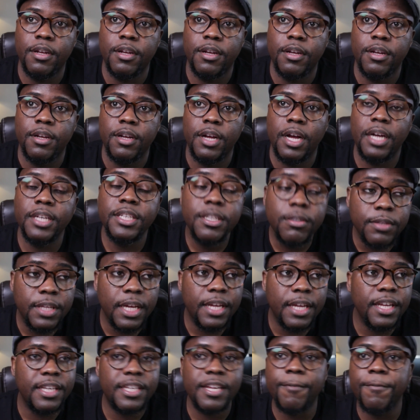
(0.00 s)
Until they
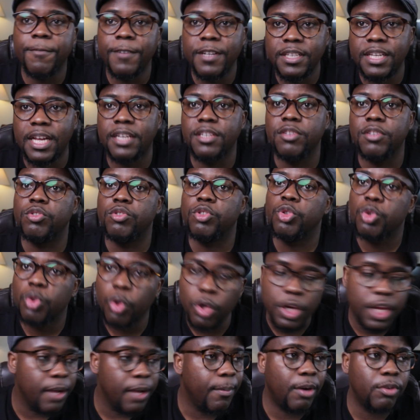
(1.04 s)
intervened and
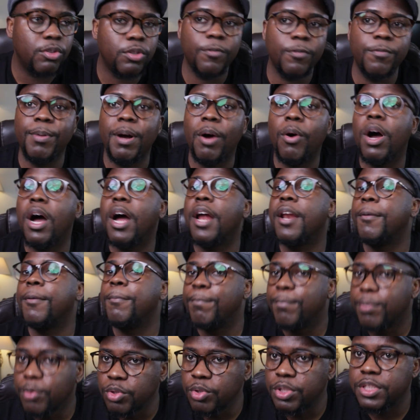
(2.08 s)
took him out of power and
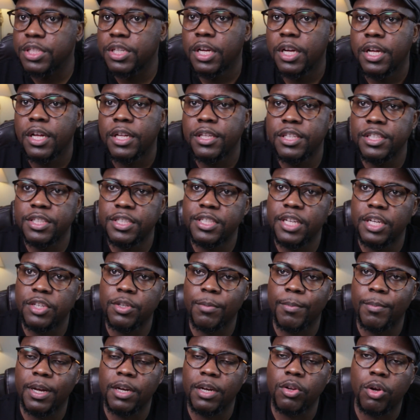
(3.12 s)
put this
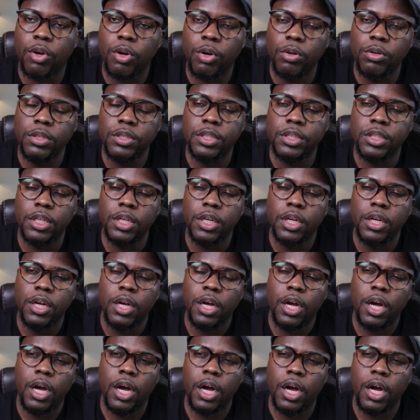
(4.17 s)
gentleman called,
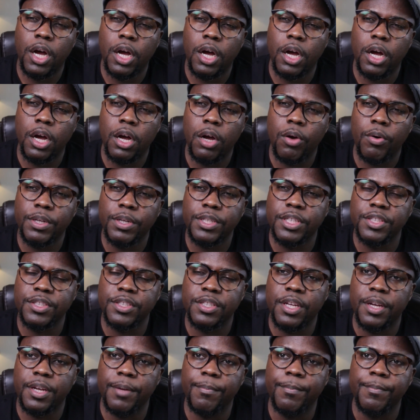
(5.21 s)
what's his
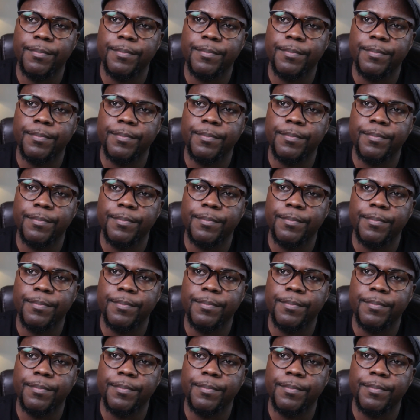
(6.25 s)
name?